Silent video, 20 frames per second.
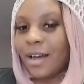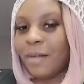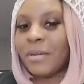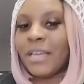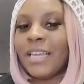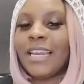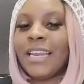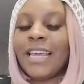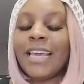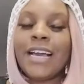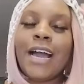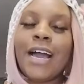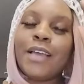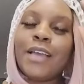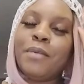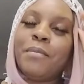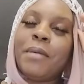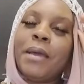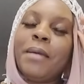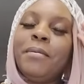I'm getting that
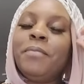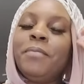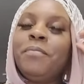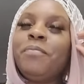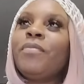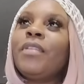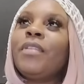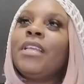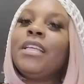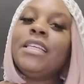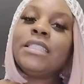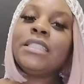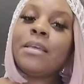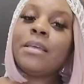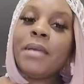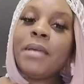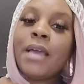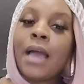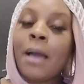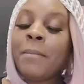Kaya, baby. This
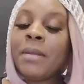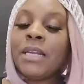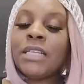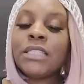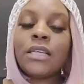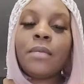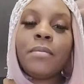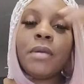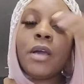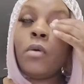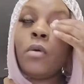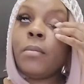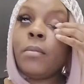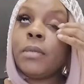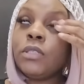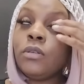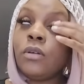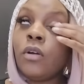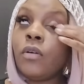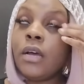could be, I mean, this could be a
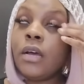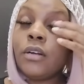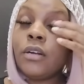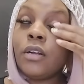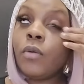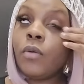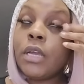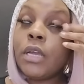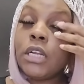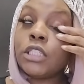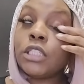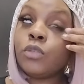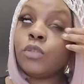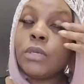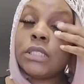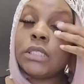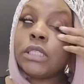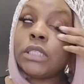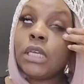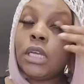woman too. Don't get it
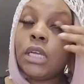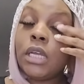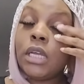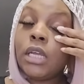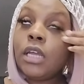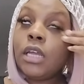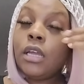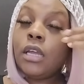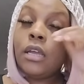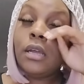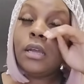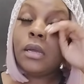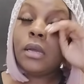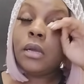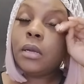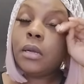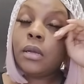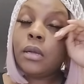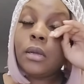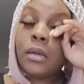twisted.
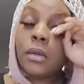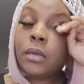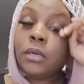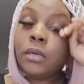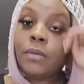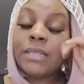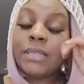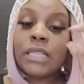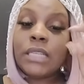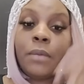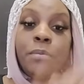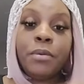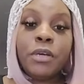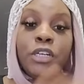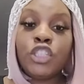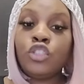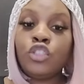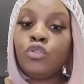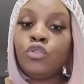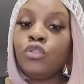Do I say put
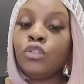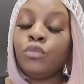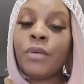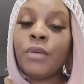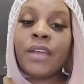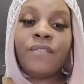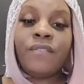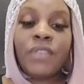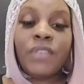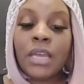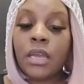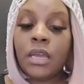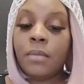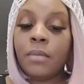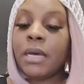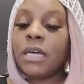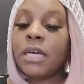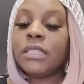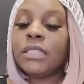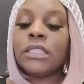the shoes where it fit?
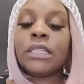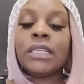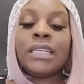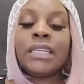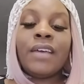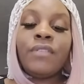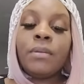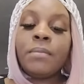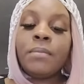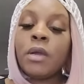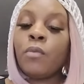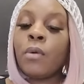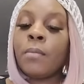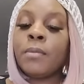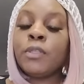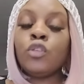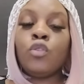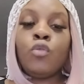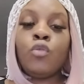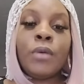Because this could definitely be a
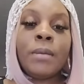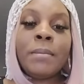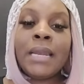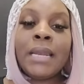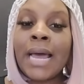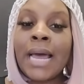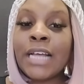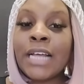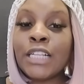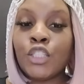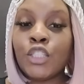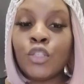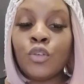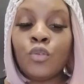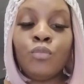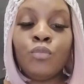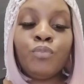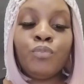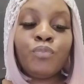woman too. Women lie too.